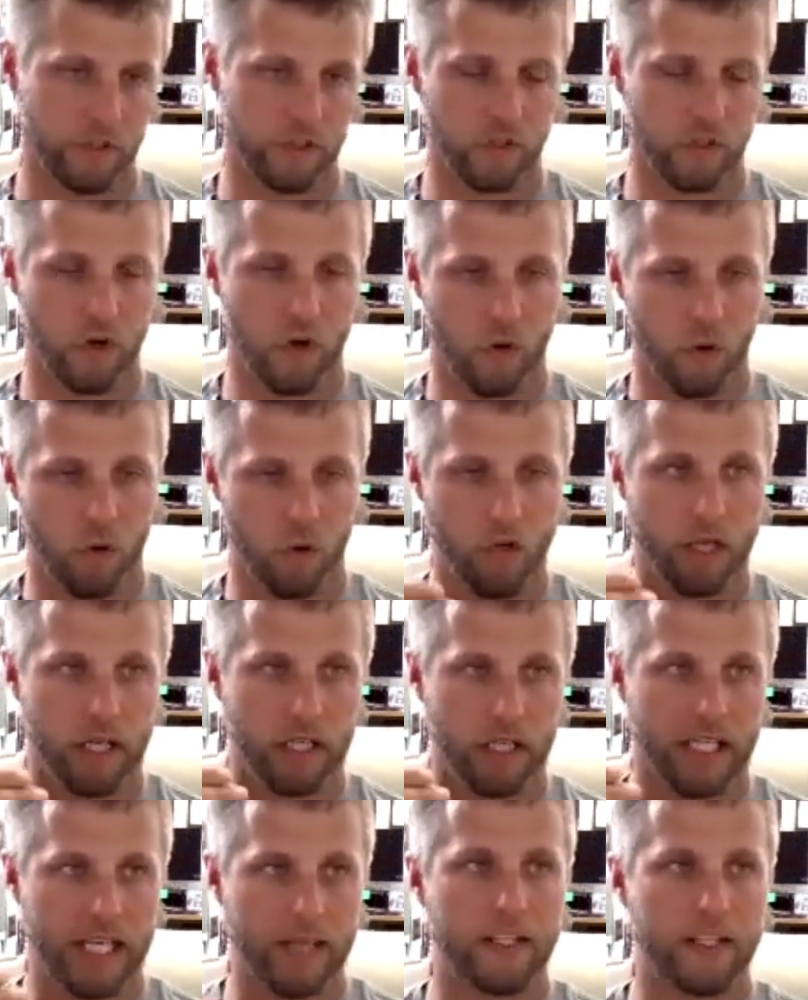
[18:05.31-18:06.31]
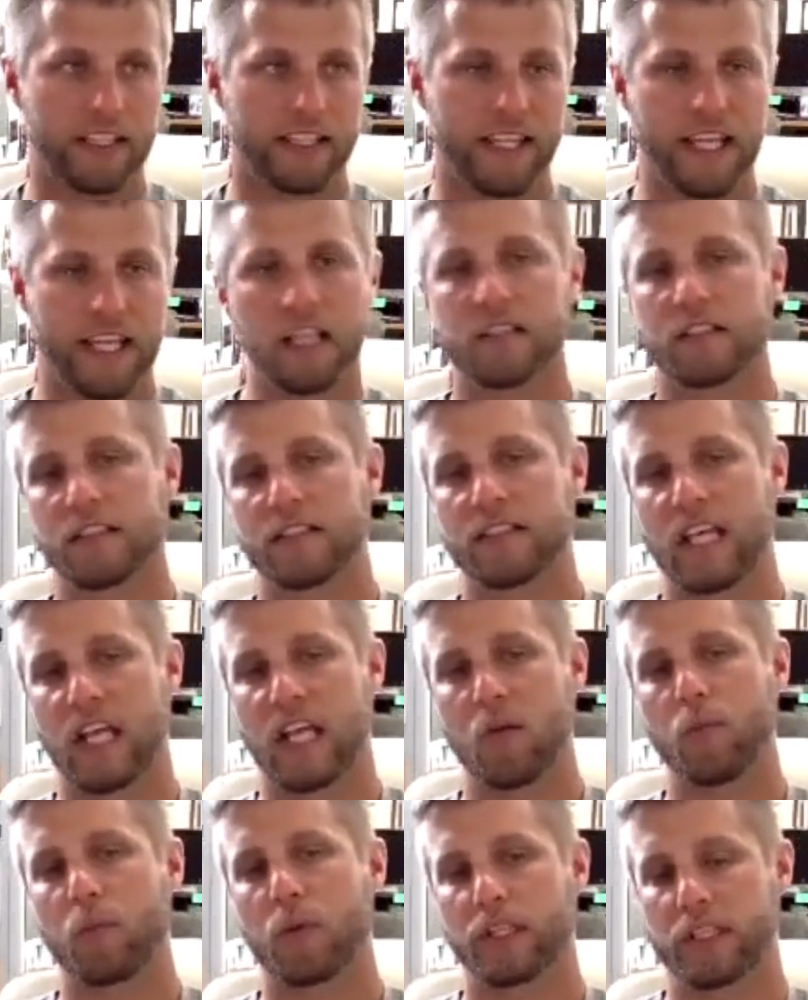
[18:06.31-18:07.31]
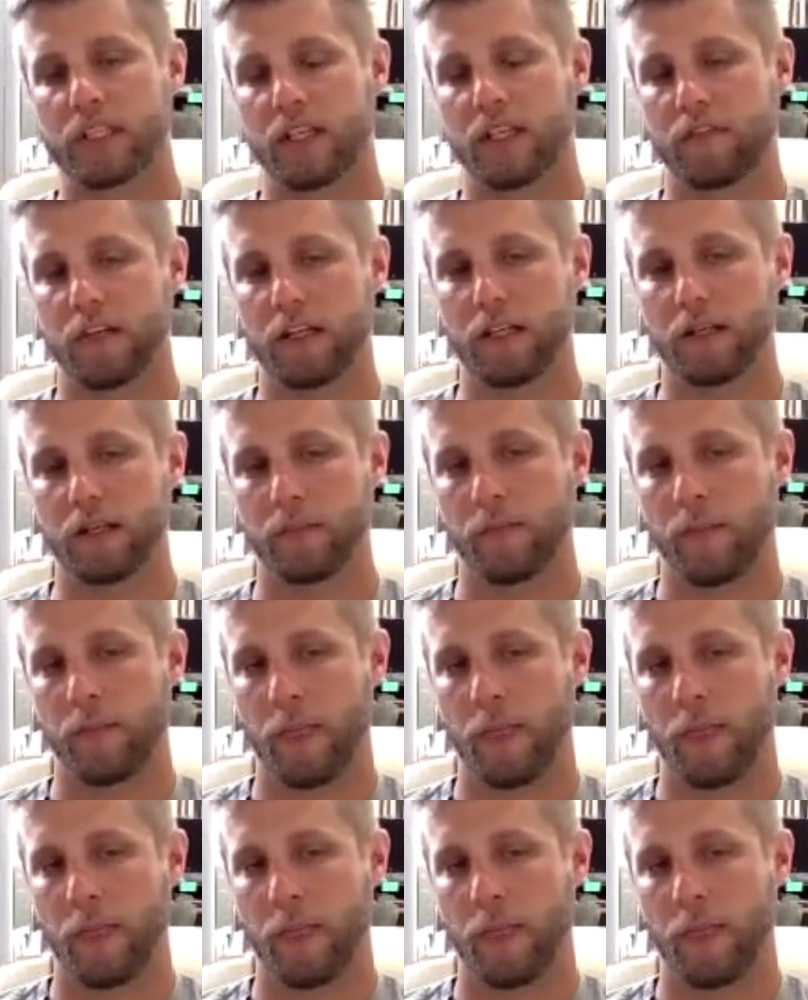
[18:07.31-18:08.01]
So keeping things the same but different,